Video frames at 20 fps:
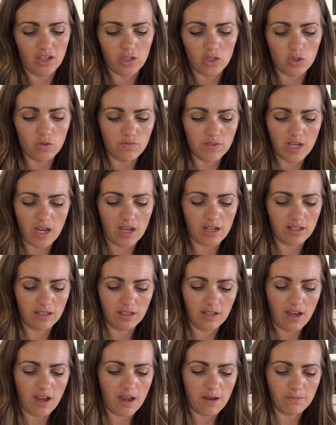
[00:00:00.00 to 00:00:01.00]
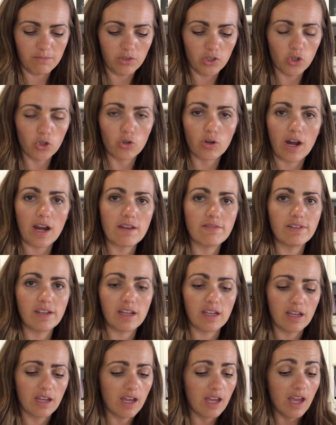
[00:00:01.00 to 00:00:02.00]
you've done your
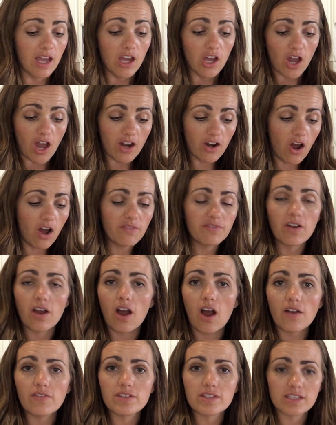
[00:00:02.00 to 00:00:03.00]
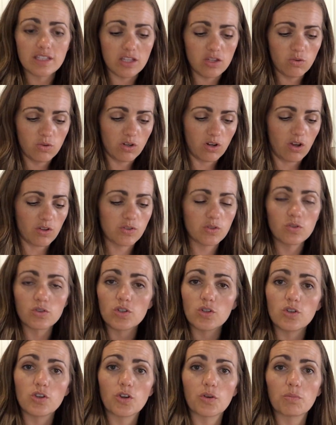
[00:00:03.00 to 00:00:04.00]
gravy. And obviously you can also do
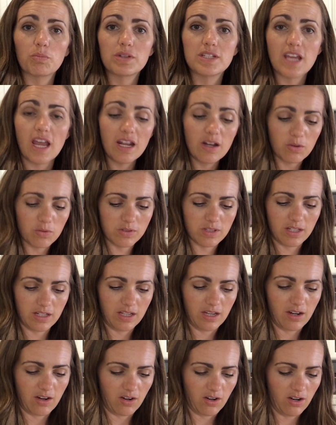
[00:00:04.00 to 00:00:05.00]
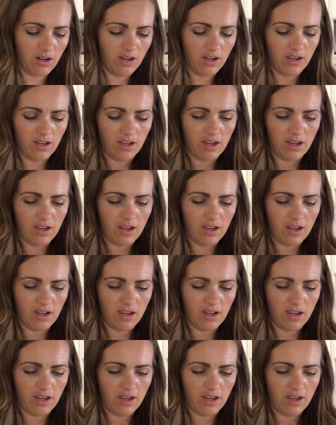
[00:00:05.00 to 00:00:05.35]
your potatoes in here